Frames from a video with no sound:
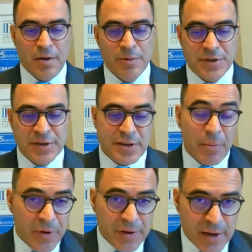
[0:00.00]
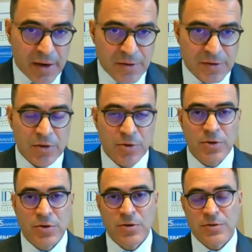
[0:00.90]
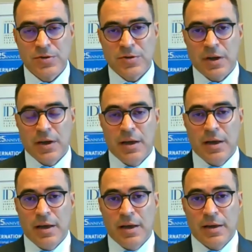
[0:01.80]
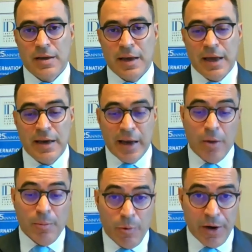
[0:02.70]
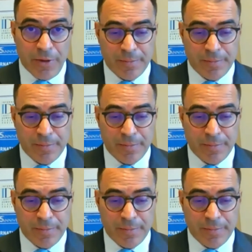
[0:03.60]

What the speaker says: which is something that constitutions can help with.